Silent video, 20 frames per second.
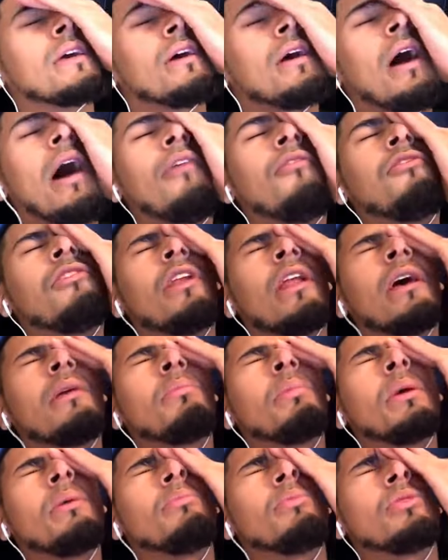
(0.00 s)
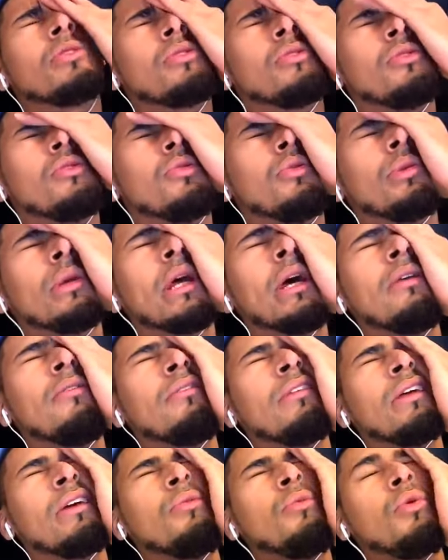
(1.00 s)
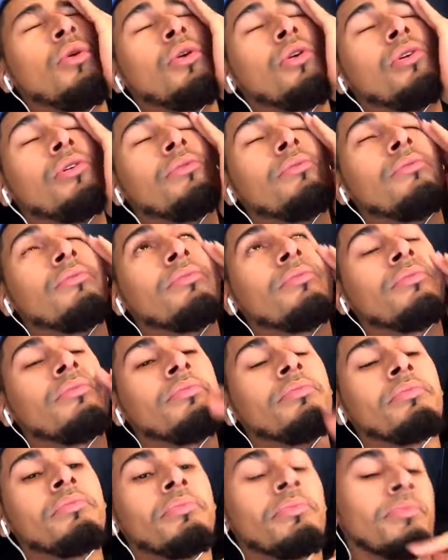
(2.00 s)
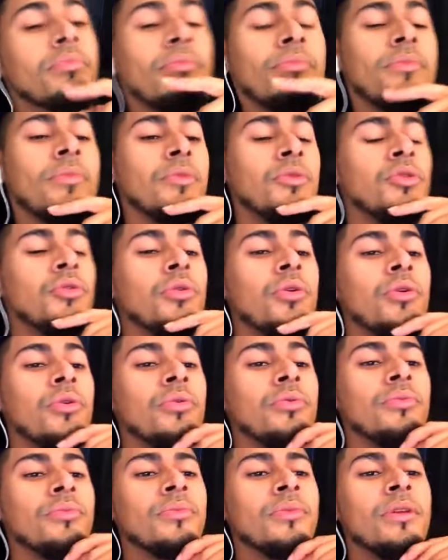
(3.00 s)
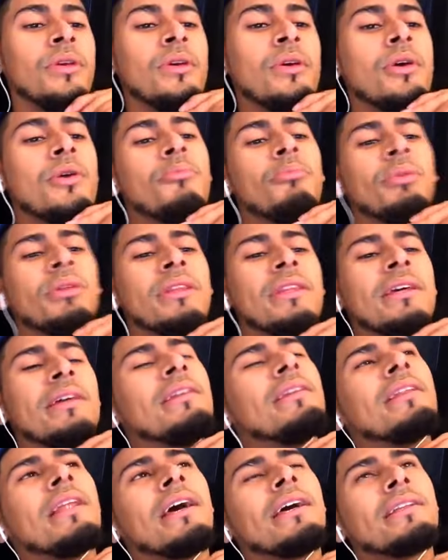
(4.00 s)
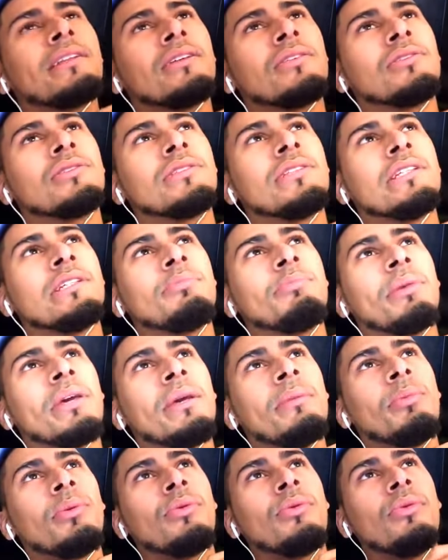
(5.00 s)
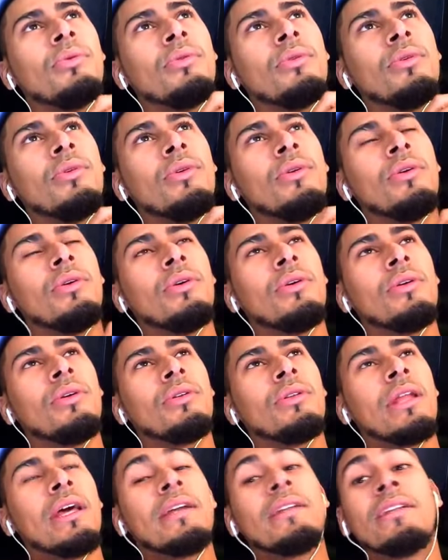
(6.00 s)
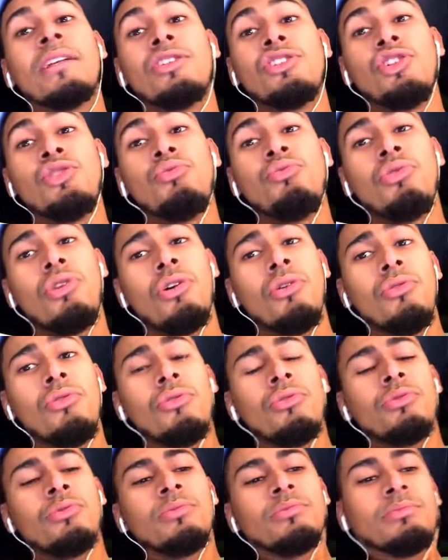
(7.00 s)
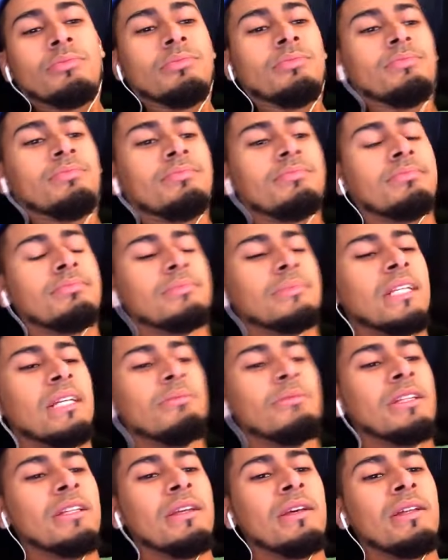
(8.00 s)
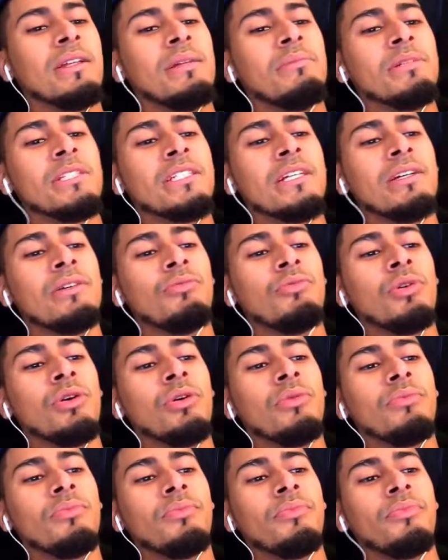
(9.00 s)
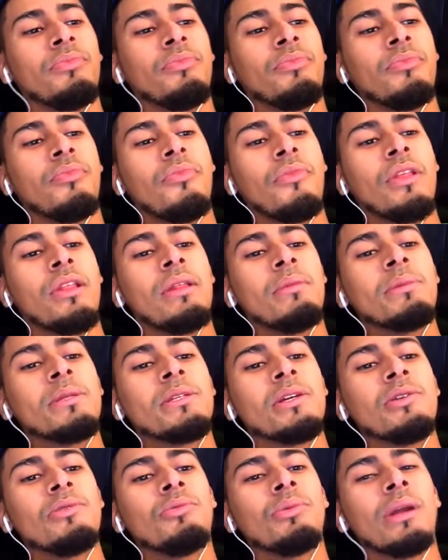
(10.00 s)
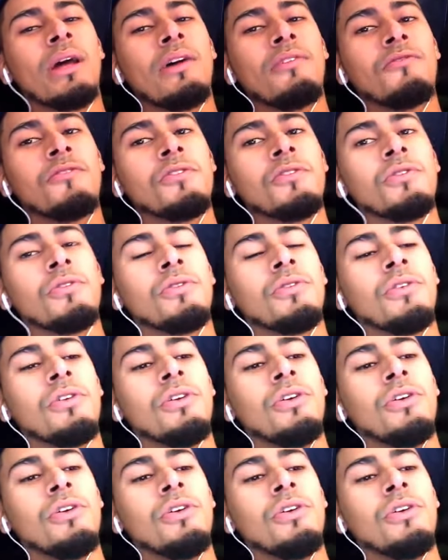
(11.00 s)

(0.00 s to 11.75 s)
I feel like people should do whatever they want, you know. But then, like, there's these people, like, did you know? Let me tell you, well, let me tell you what I feel.